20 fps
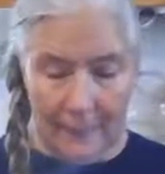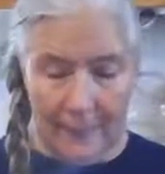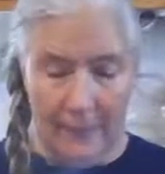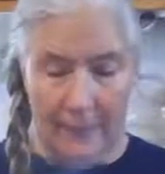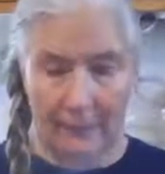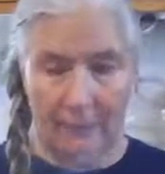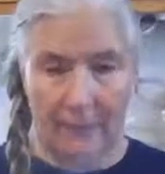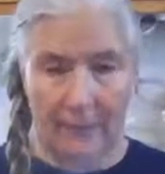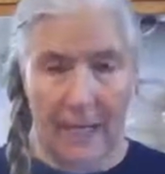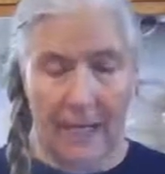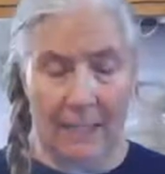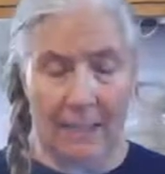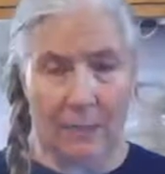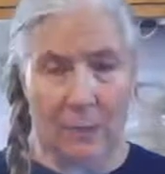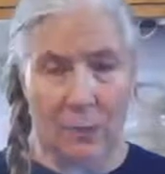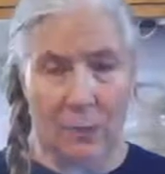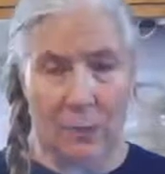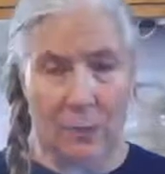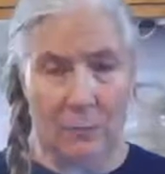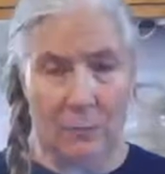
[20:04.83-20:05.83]
I've gotten
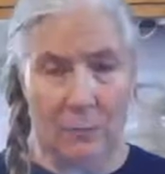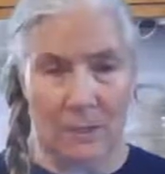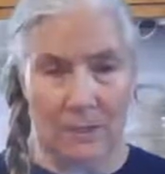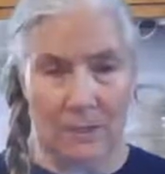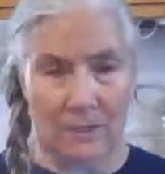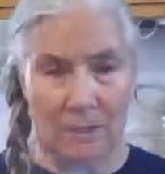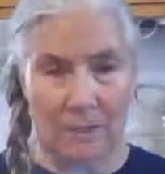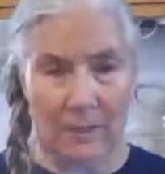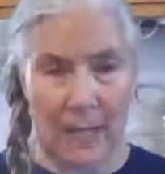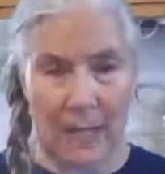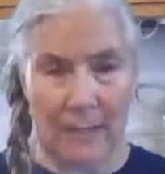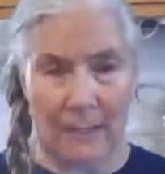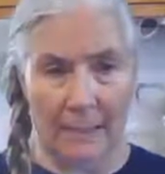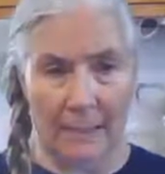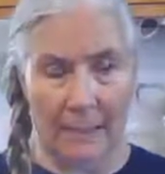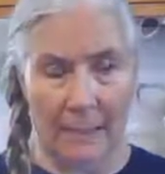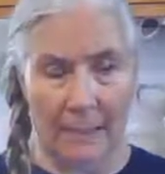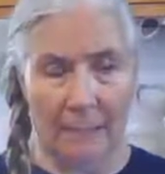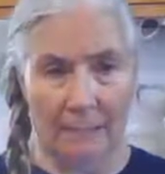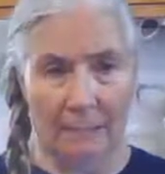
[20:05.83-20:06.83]
dreams from God
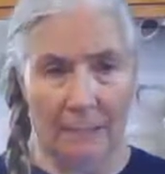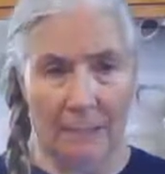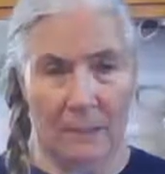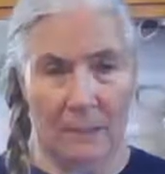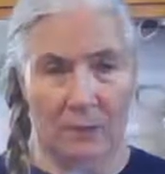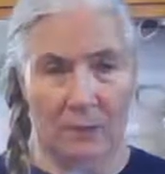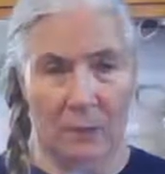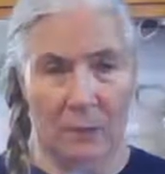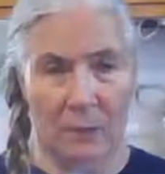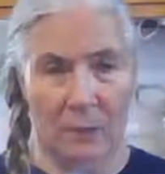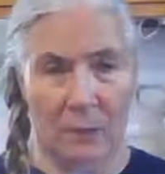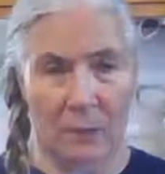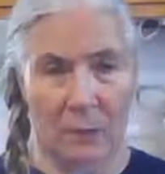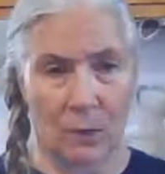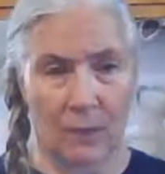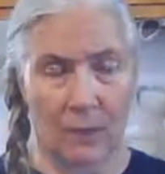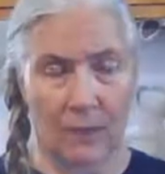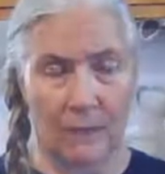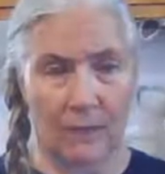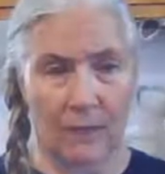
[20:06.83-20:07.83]
telling me the future,
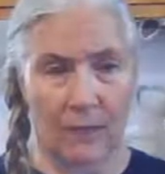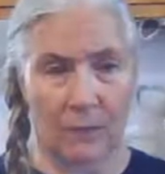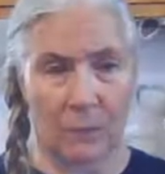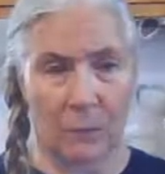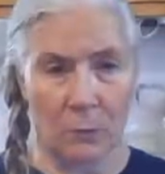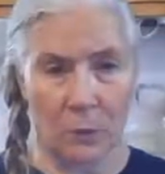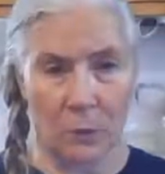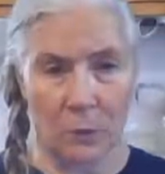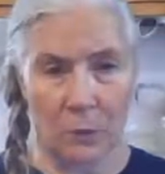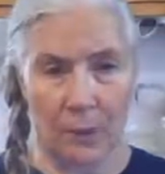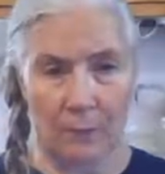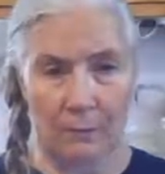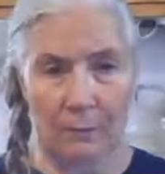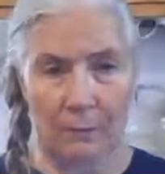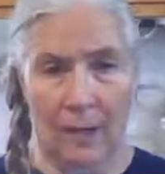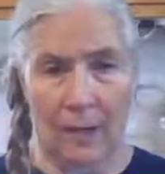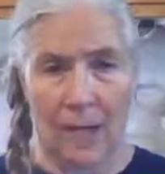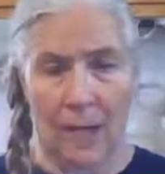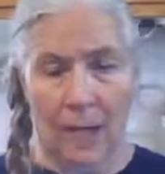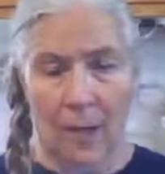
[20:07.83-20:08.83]
and they've come true. I
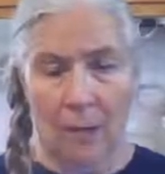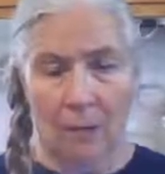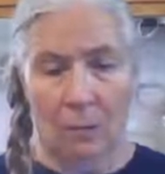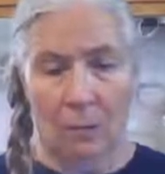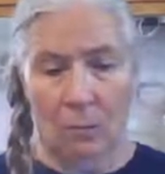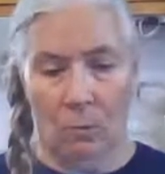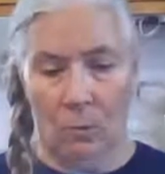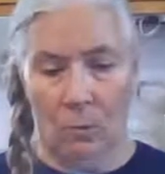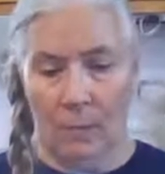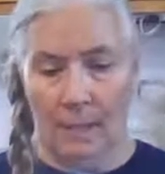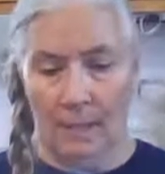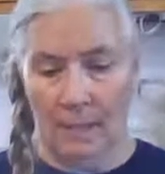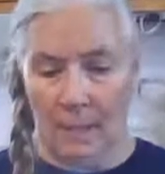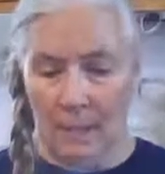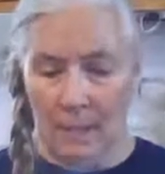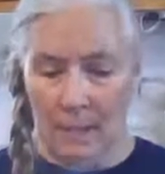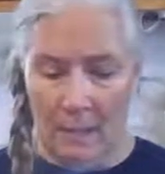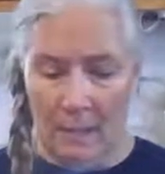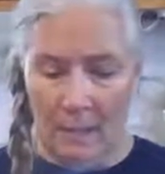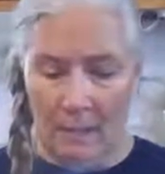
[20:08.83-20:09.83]
was
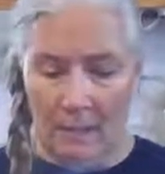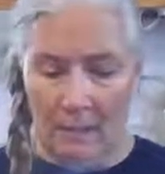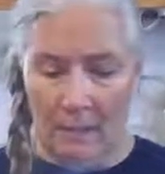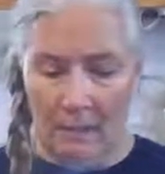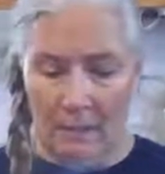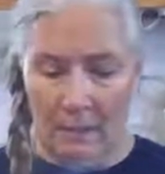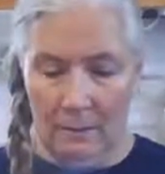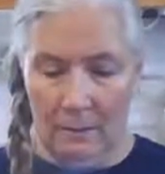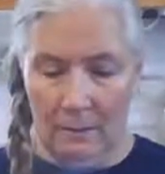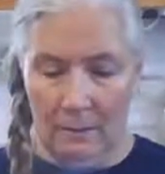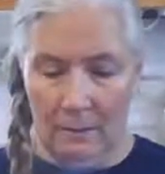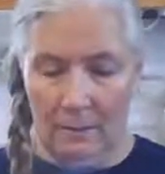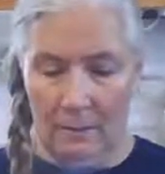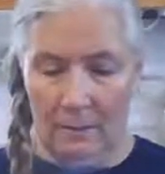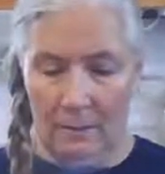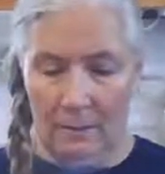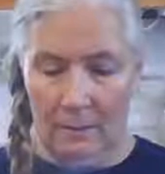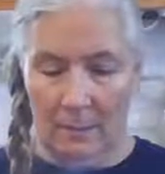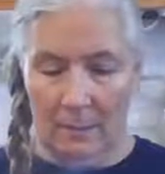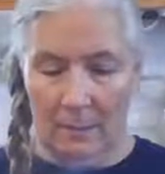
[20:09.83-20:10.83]
in
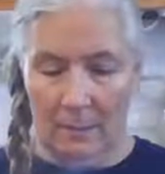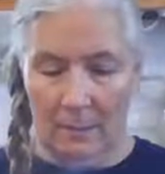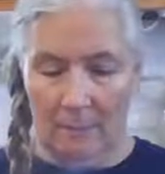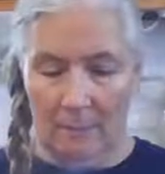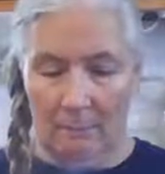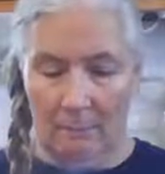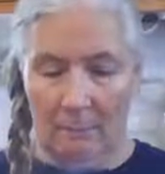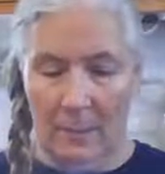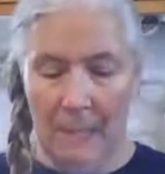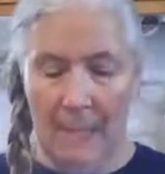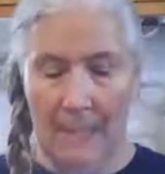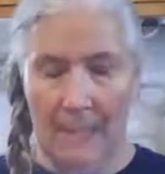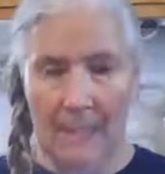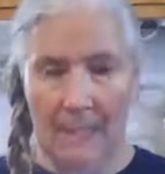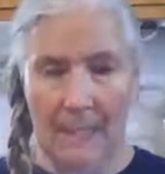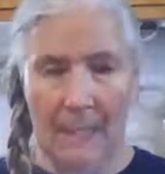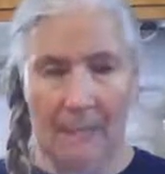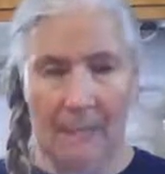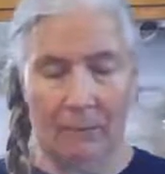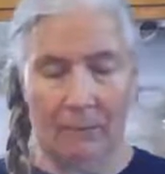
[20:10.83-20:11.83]

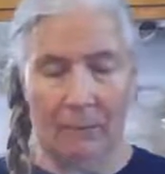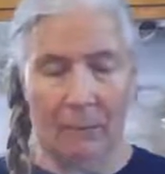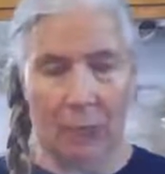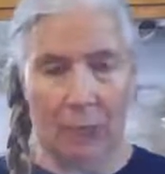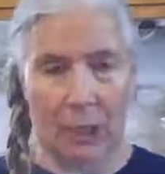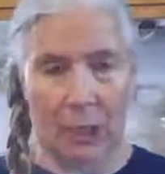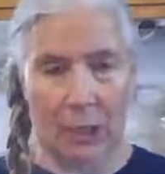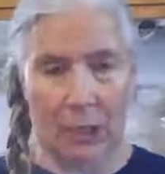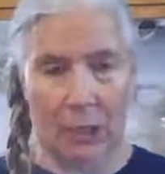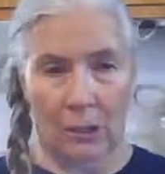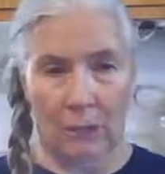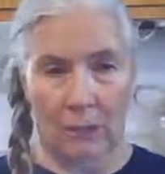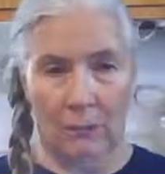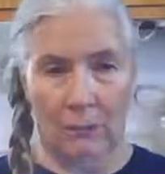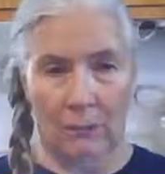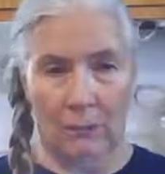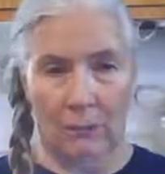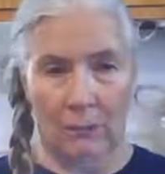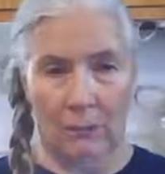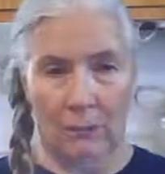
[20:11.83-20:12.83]
meditative prayer,
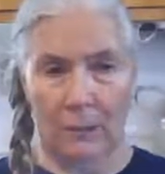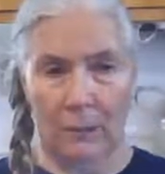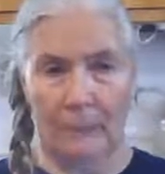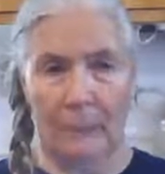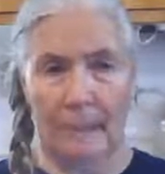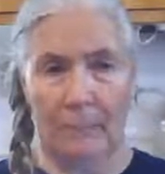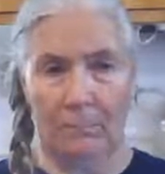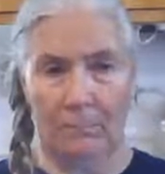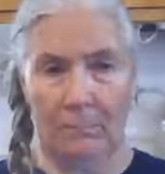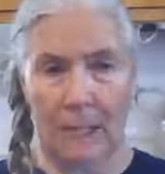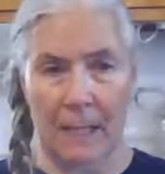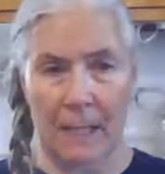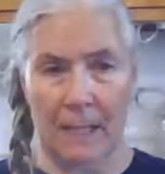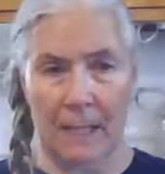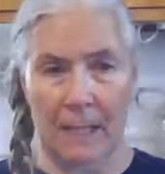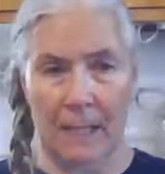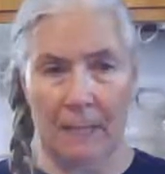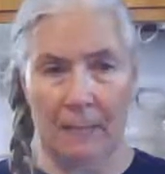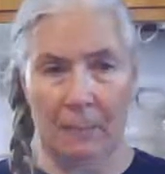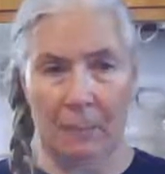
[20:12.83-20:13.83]
deep
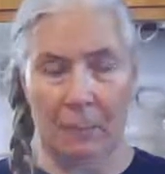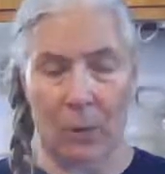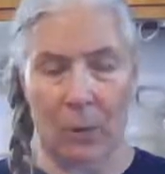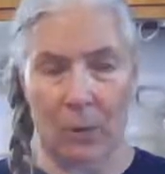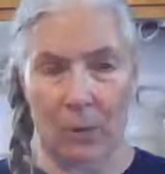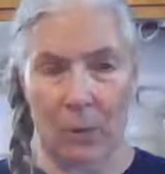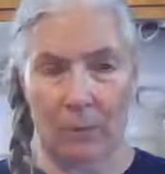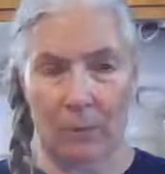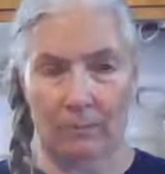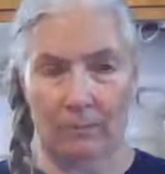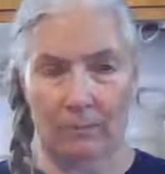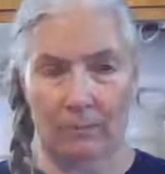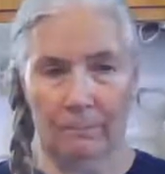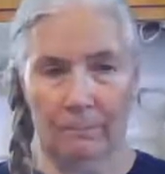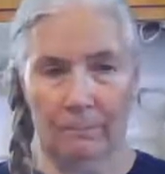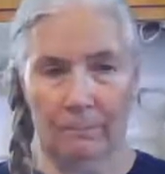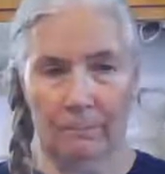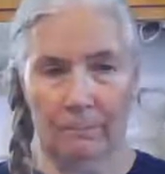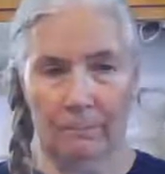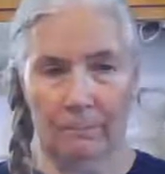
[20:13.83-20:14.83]
meditative prayer,
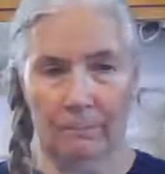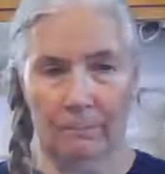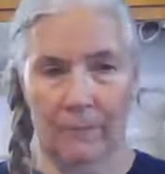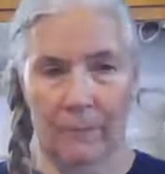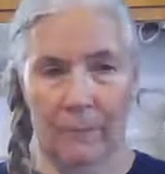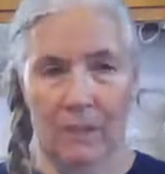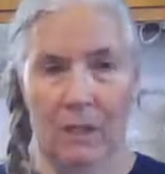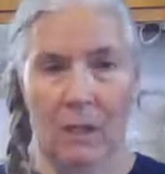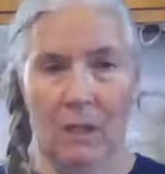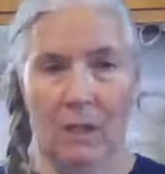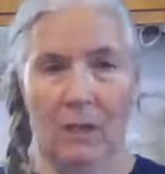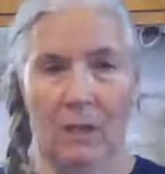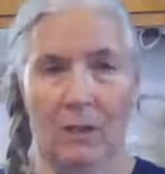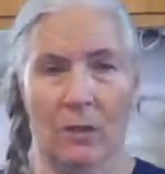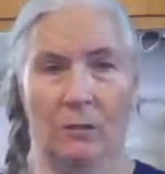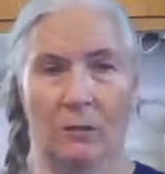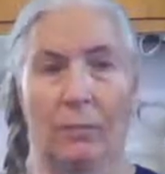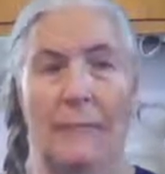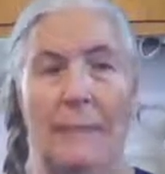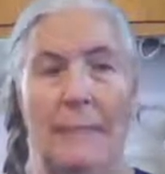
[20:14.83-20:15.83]

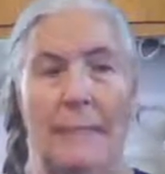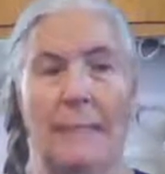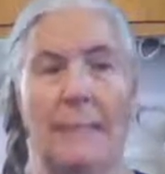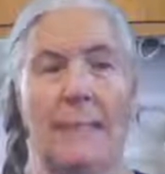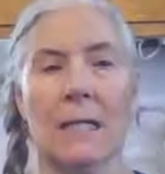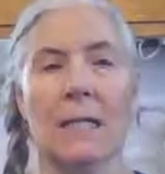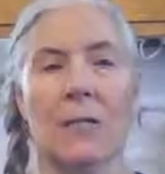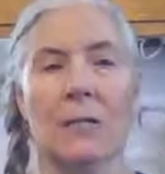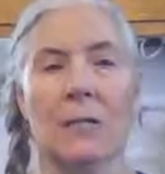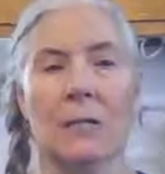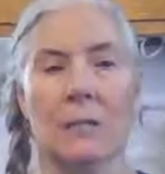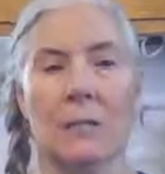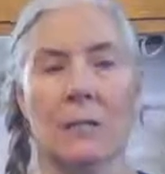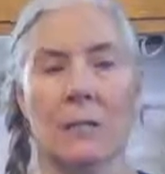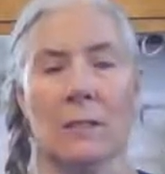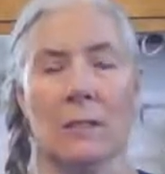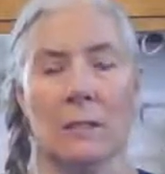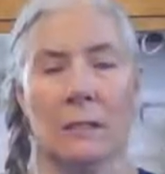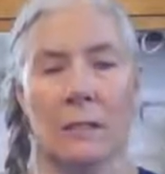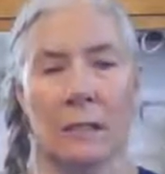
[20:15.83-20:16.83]
3
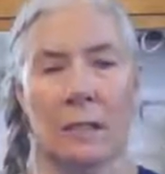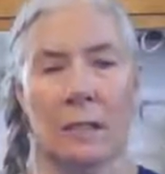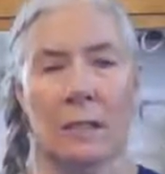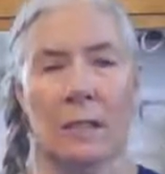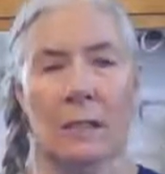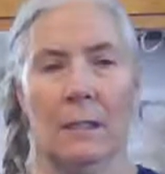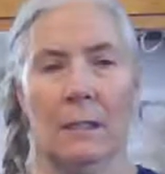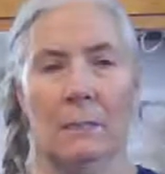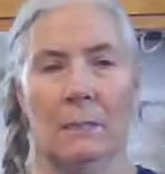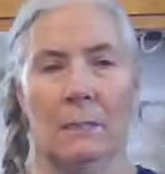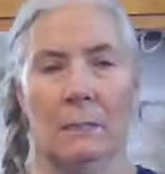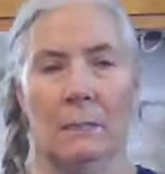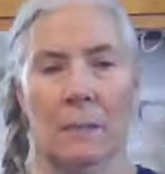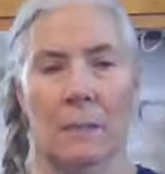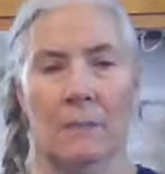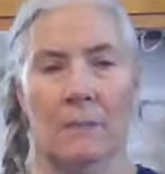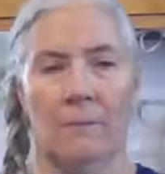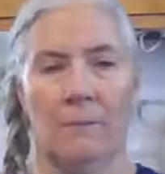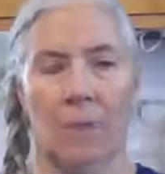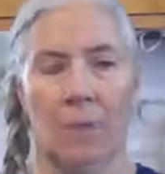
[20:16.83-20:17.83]
years
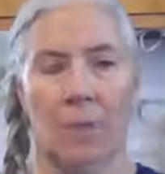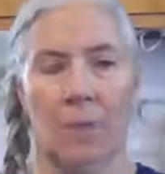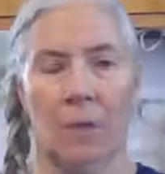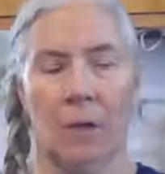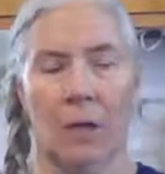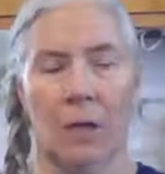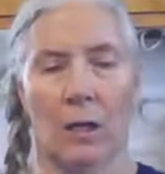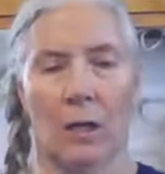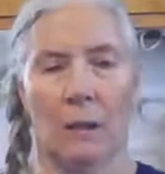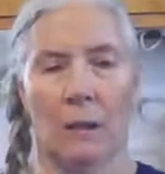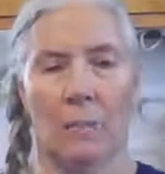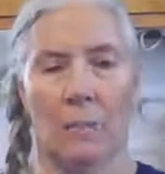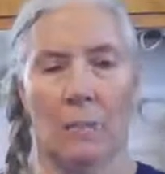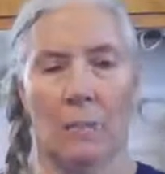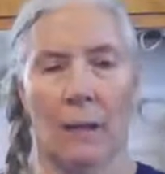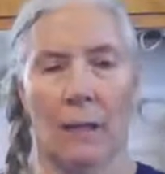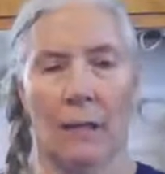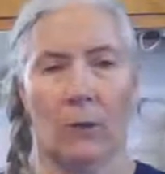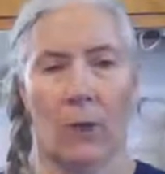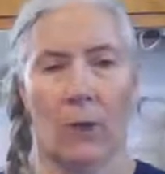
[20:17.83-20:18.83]
before
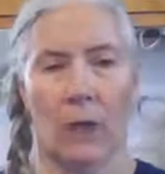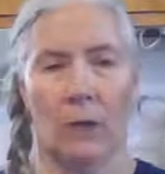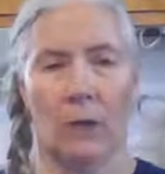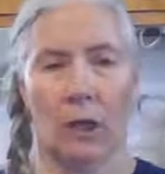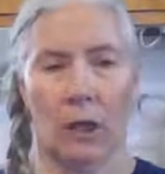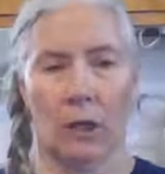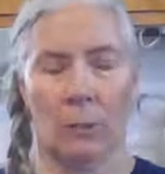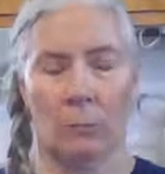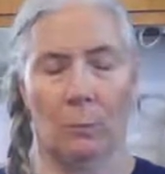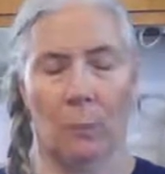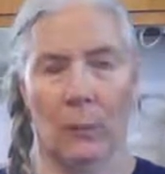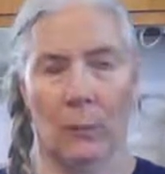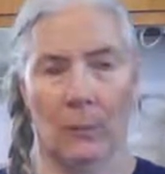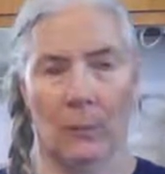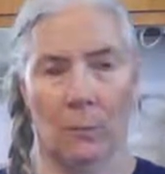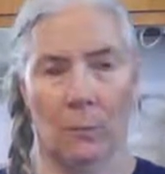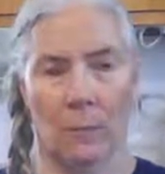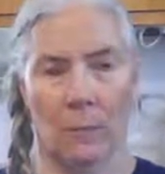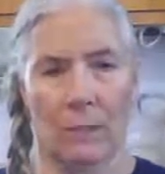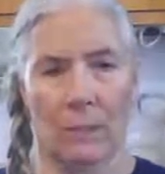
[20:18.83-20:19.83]
my granddaughter
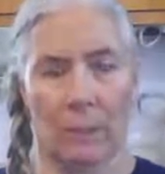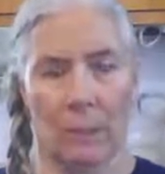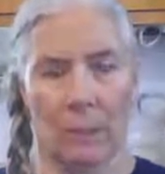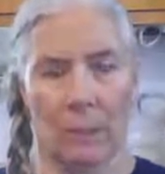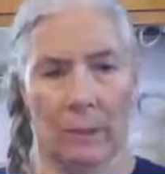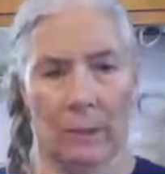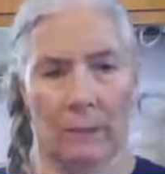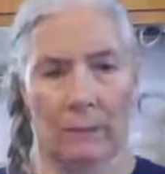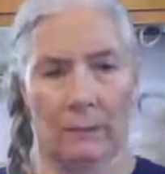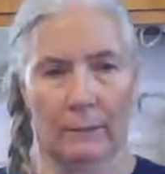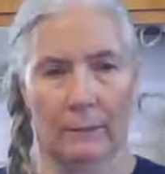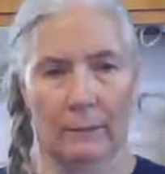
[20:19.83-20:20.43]
Brittany was born.